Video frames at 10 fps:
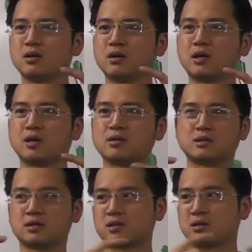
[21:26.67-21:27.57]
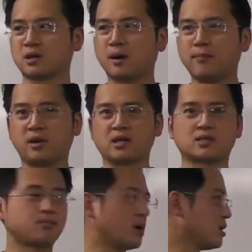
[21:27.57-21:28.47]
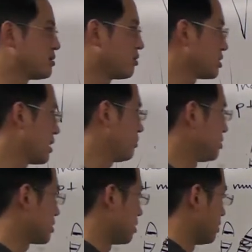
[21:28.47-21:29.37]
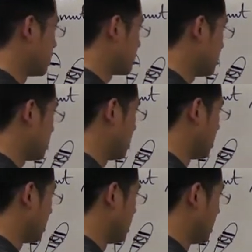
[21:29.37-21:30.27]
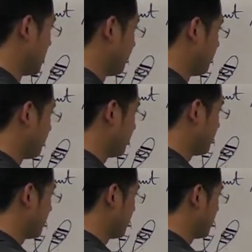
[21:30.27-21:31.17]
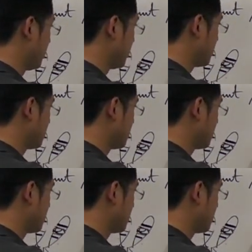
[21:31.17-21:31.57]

like it's just a blank space, for example, so let's just say there's